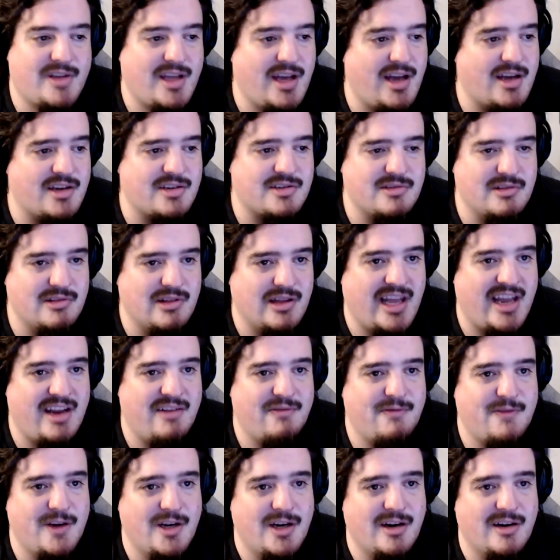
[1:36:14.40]
gosh,
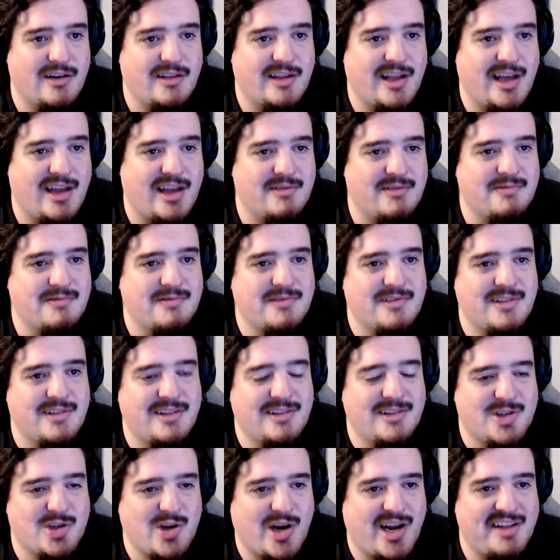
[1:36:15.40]
Lanfear and that
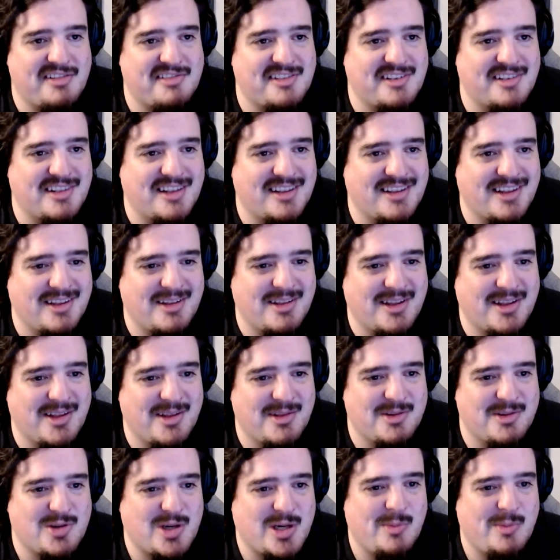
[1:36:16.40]
dress and the
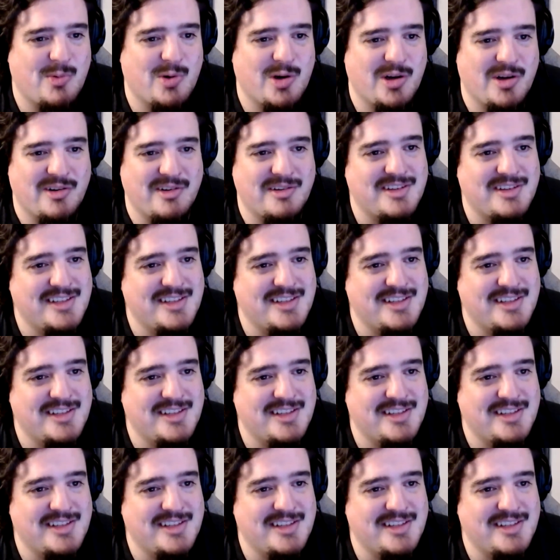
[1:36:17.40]
dream world,